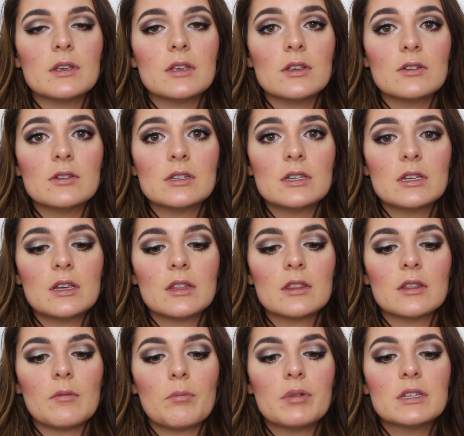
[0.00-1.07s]
using
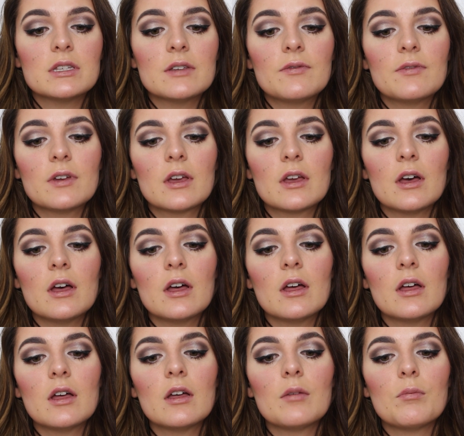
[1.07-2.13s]
the
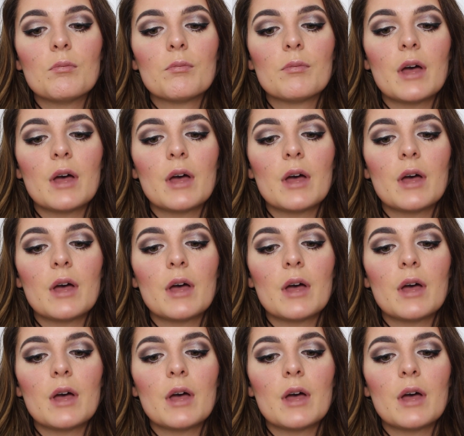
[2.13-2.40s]
Pacifica